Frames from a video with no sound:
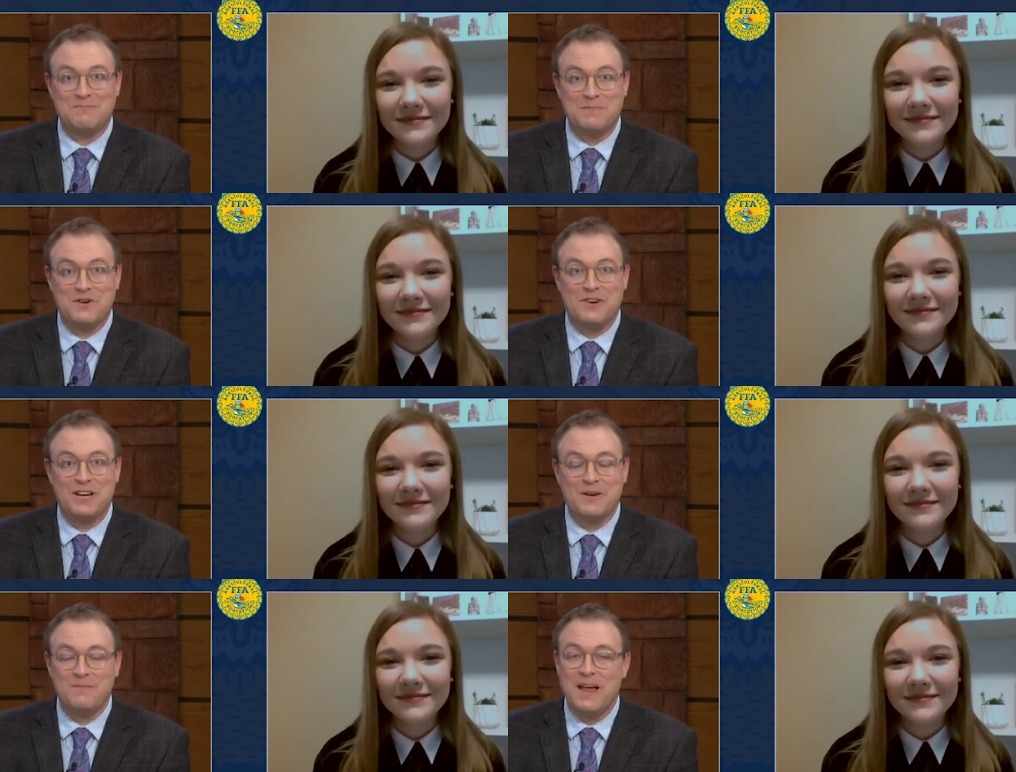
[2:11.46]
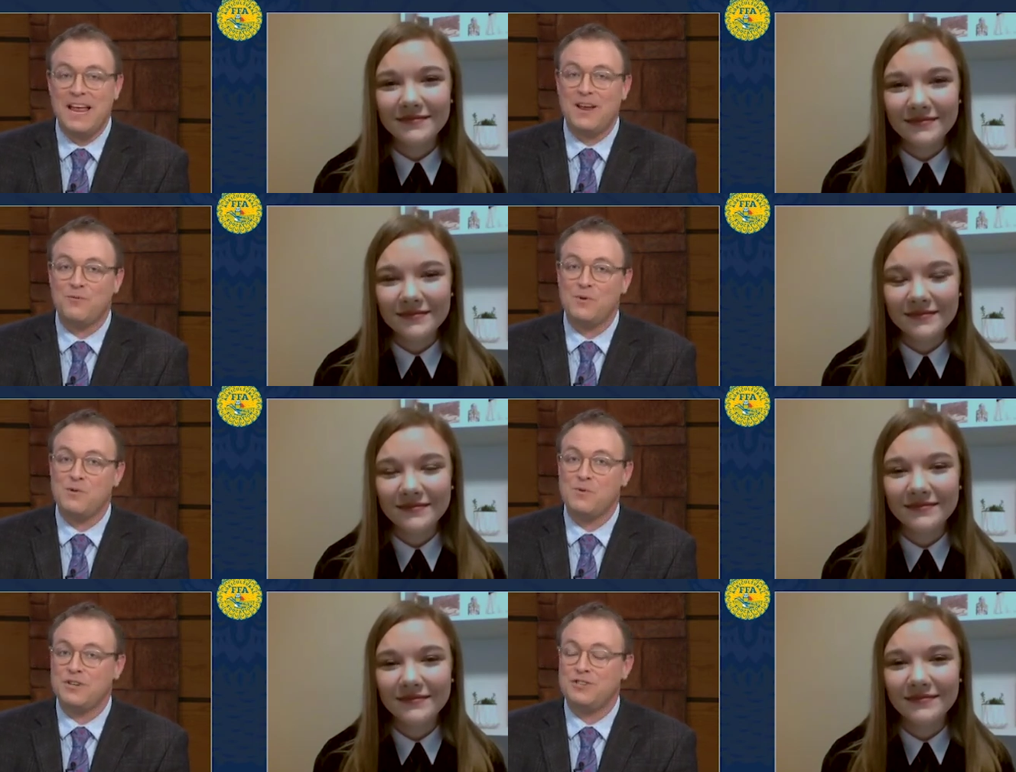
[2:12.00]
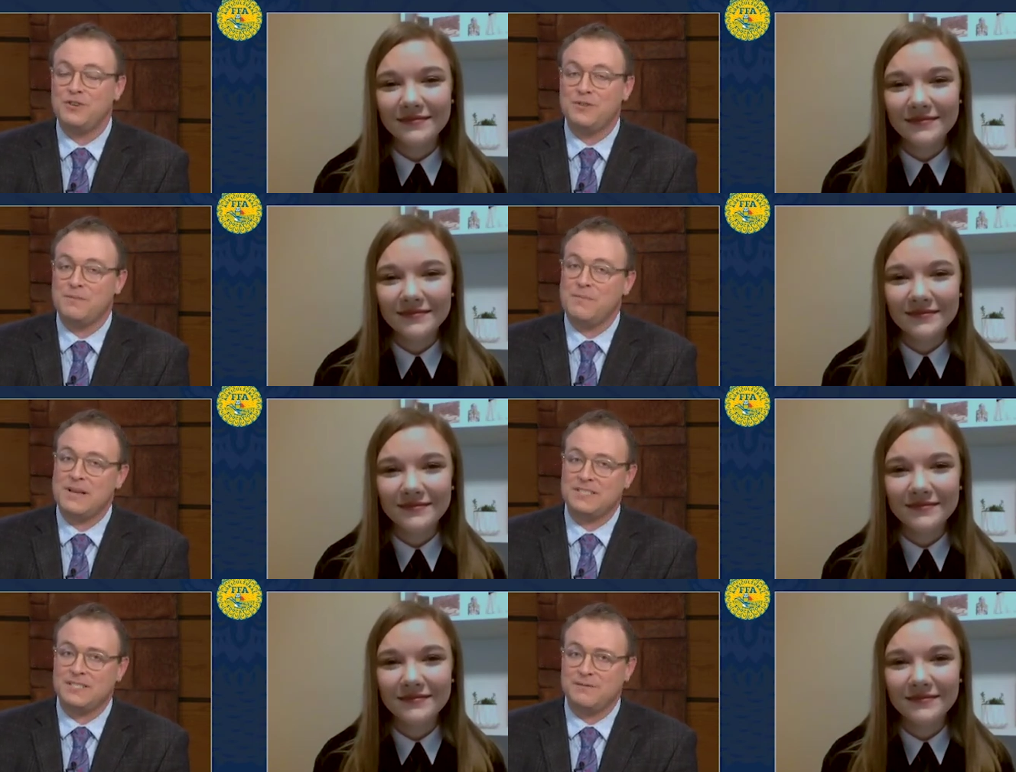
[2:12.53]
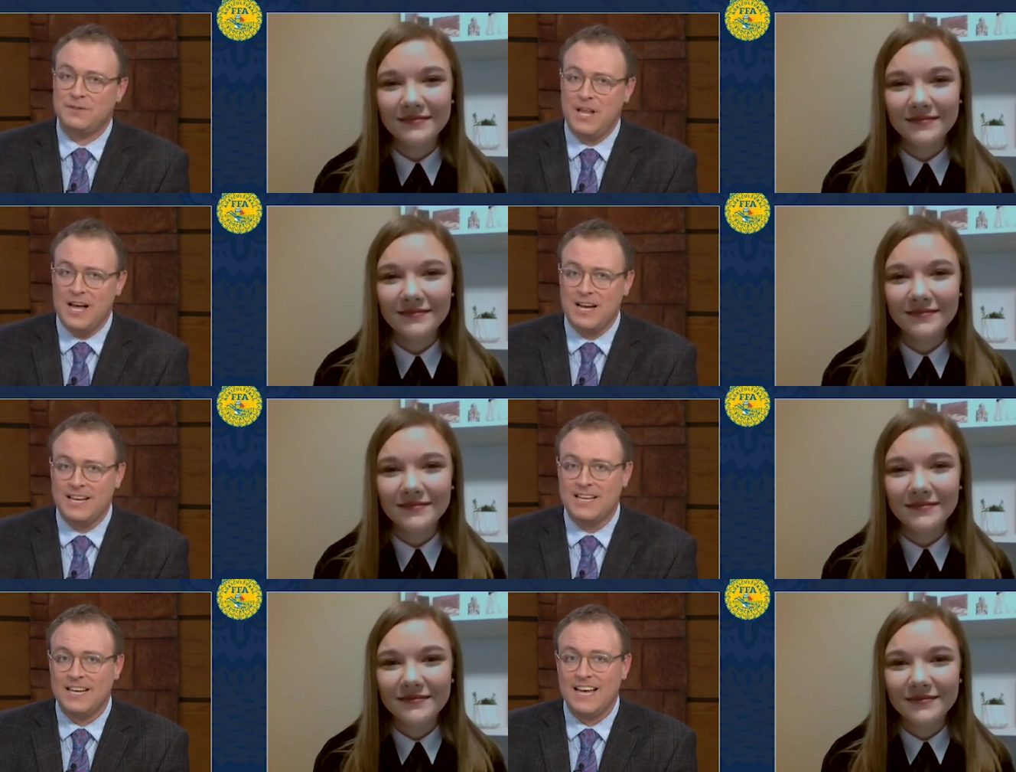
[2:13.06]
Speaker 1: Miriam, and we wish you the best of
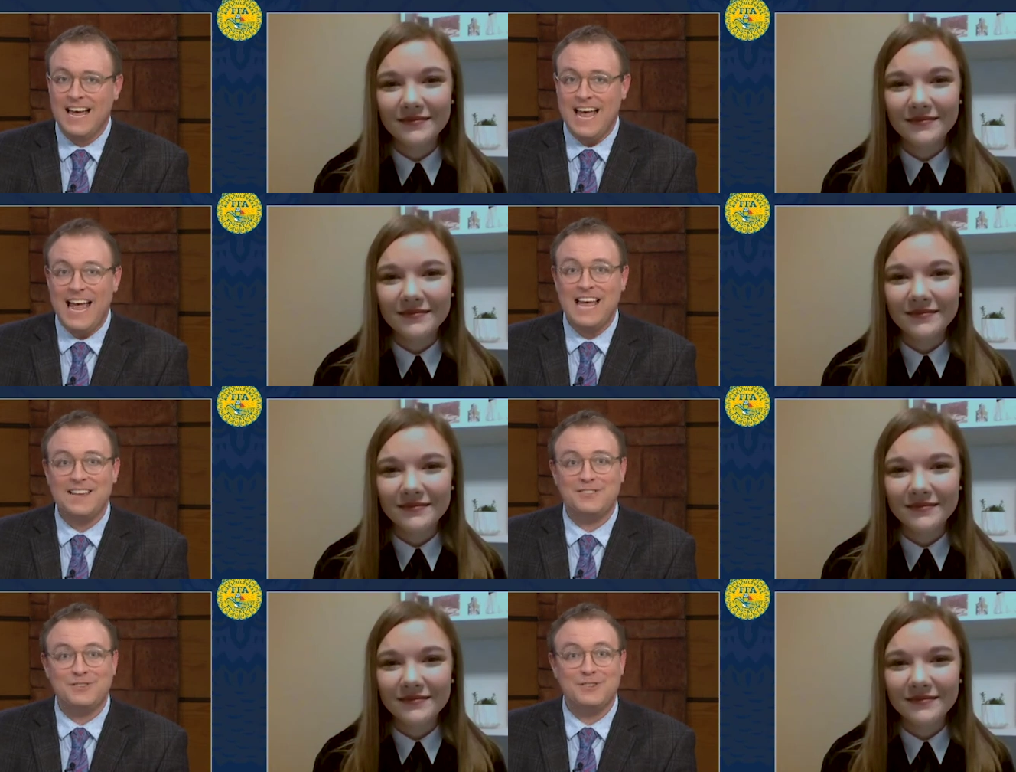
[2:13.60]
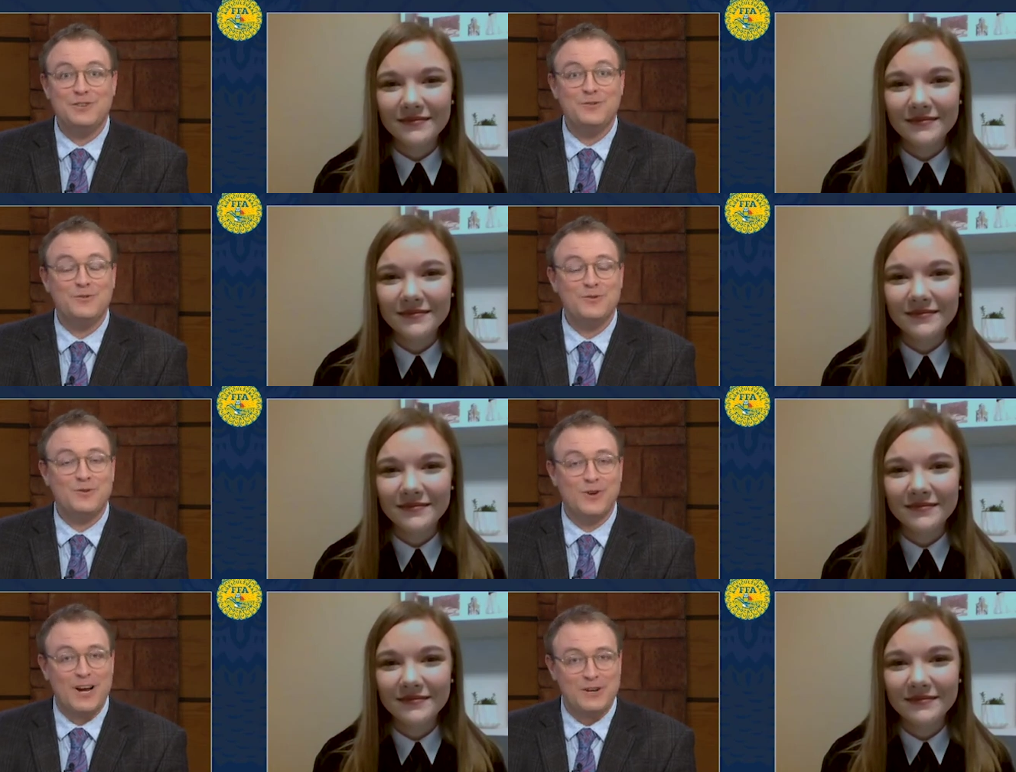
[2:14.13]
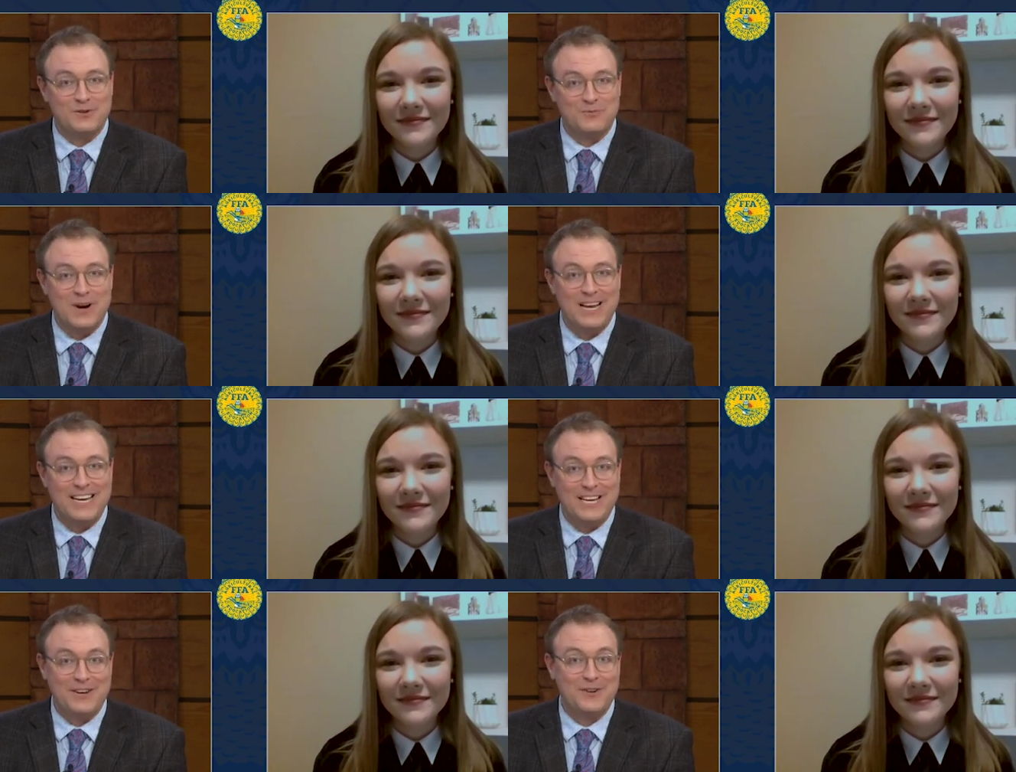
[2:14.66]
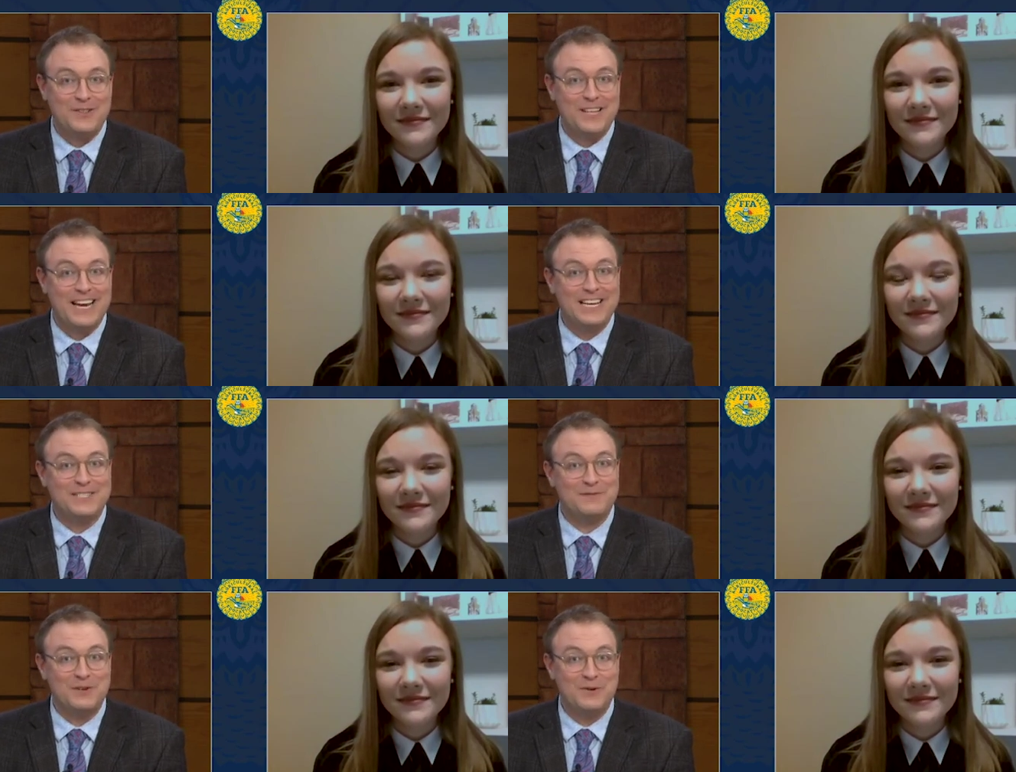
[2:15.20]
luck as you graduate here in the
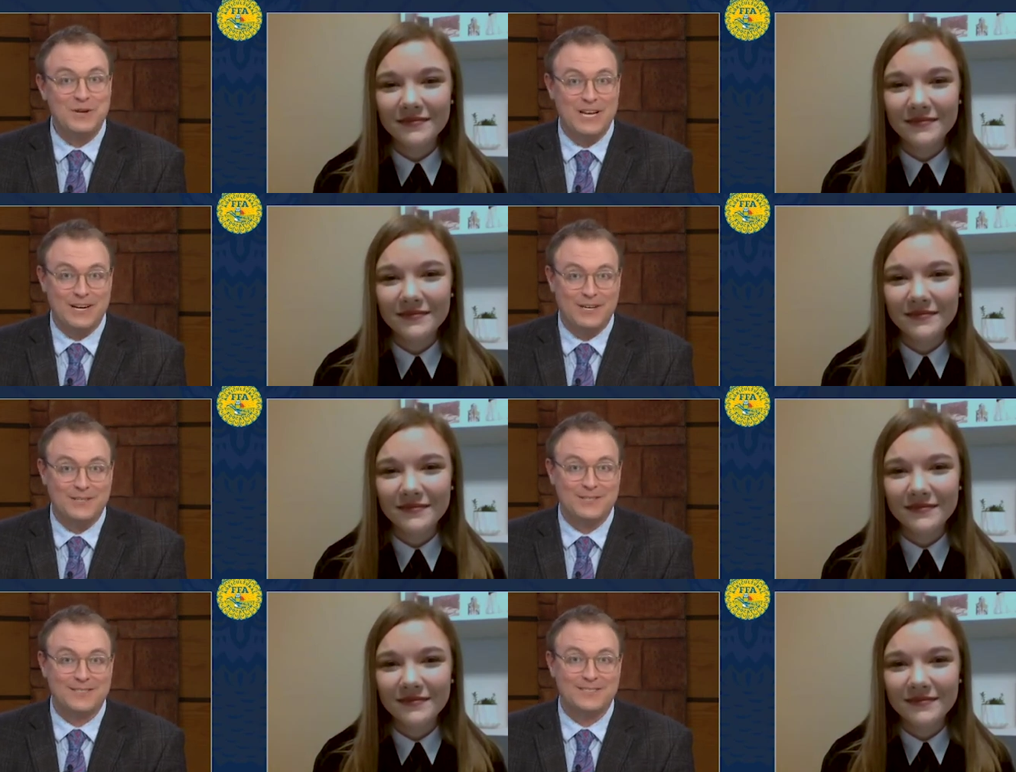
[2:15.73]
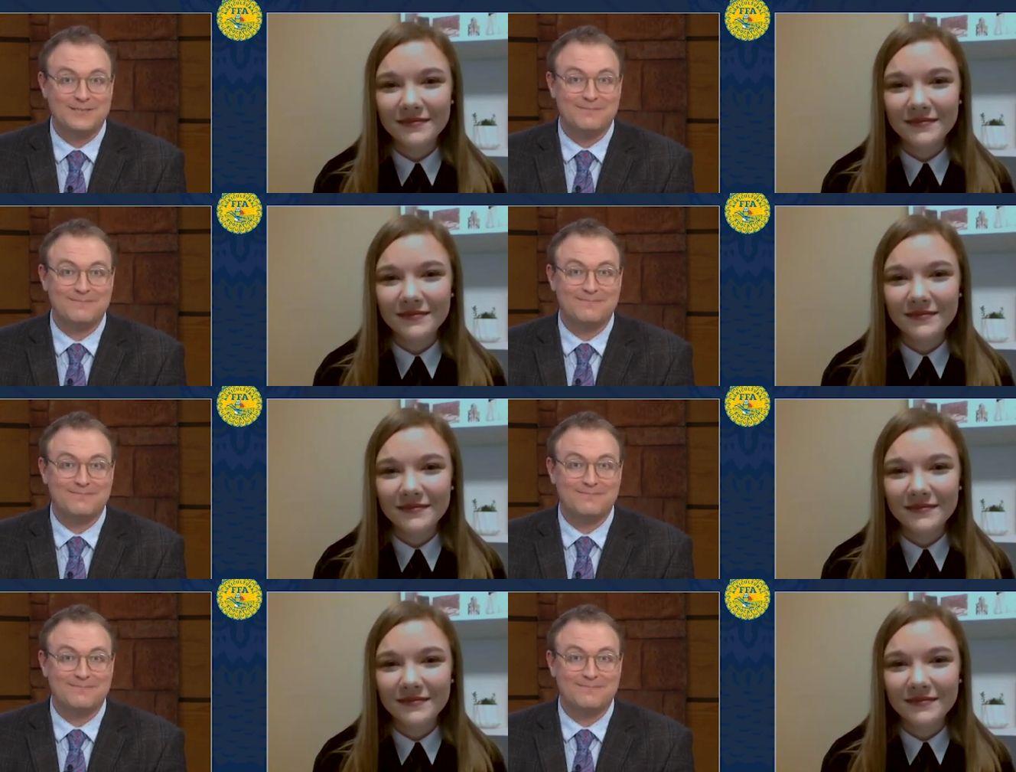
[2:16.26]
next few years.